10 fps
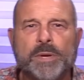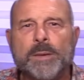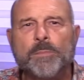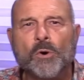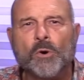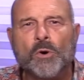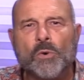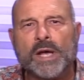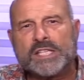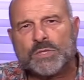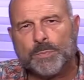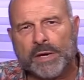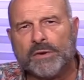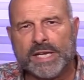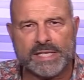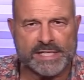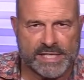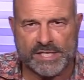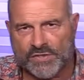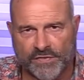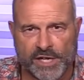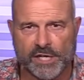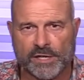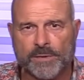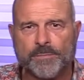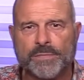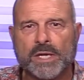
people who experience this fear